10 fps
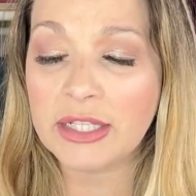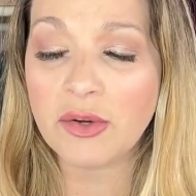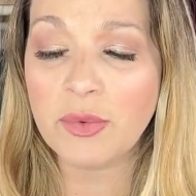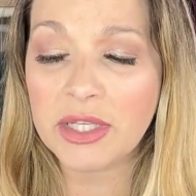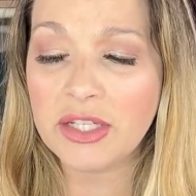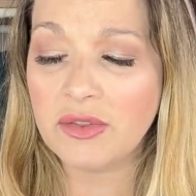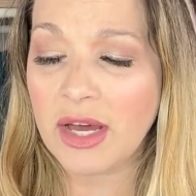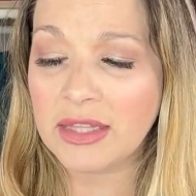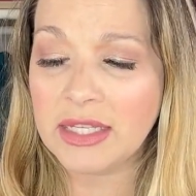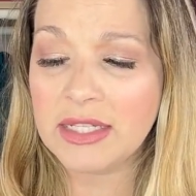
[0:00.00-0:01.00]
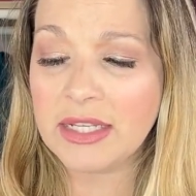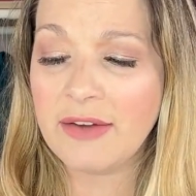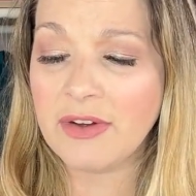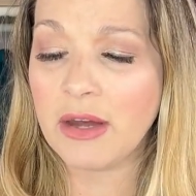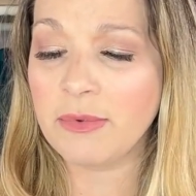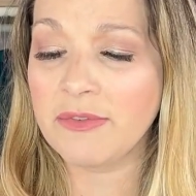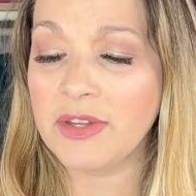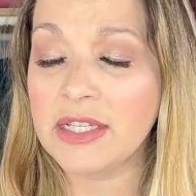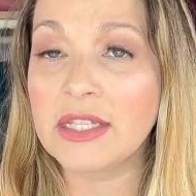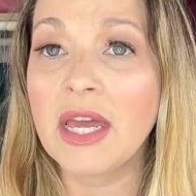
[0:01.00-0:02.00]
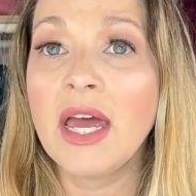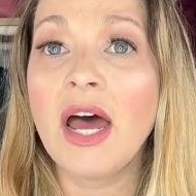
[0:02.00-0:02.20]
So I really do like this. I have a couple of these